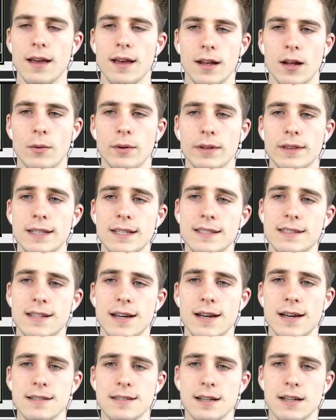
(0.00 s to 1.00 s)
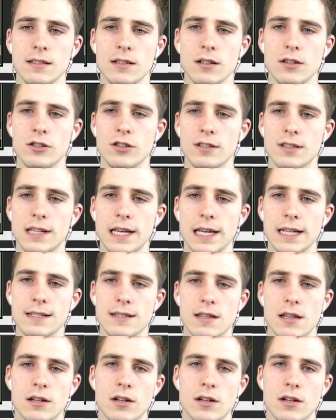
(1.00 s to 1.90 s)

Now what this does is it just gets the